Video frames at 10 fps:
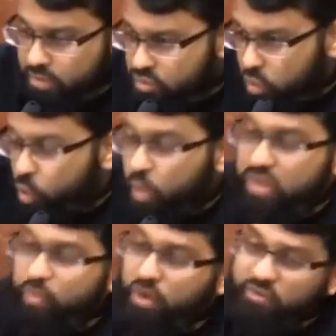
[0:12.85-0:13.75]
so
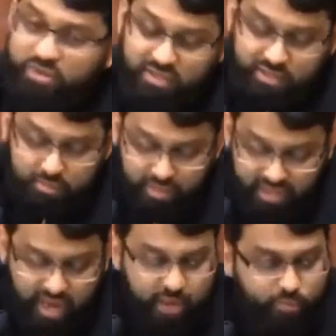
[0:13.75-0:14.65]
when the Prophet
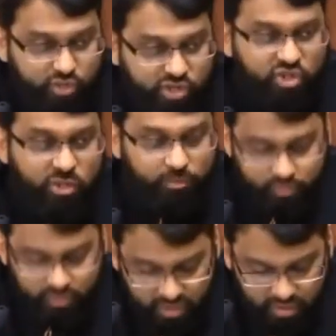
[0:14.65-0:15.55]
began
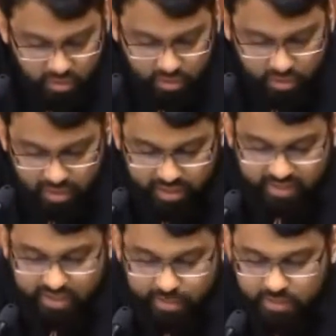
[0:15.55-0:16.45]
preaching, he
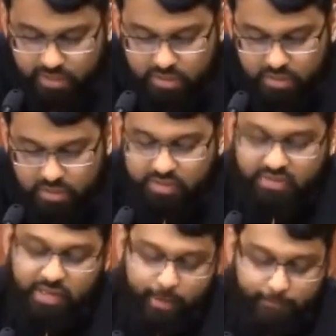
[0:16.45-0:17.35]
accepted
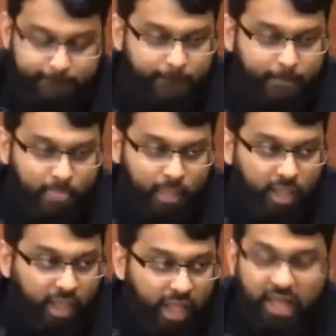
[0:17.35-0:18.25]
Islam.
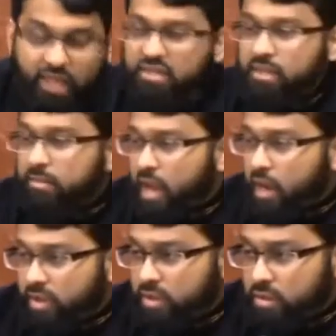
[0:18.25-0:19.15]
And he
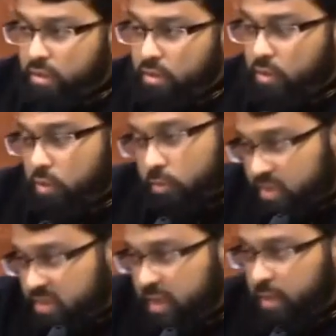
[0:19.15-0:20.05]
married
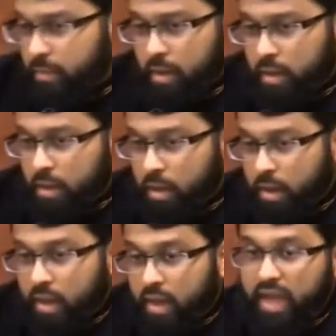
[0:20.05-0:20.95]
Umm Salama.
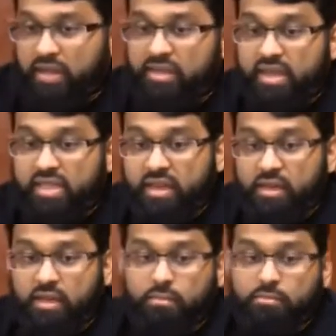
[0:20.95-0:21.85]
And they
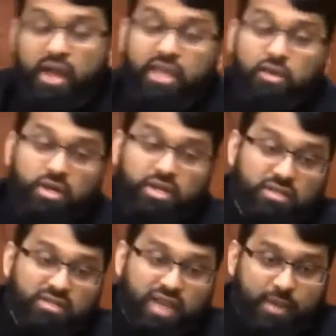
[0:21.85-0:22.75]
then
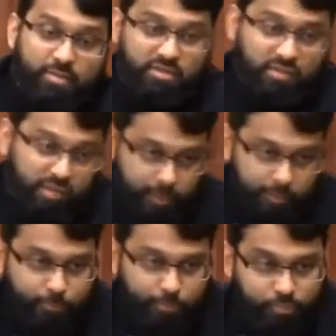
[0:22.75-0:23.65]
migrated to Abyssinia.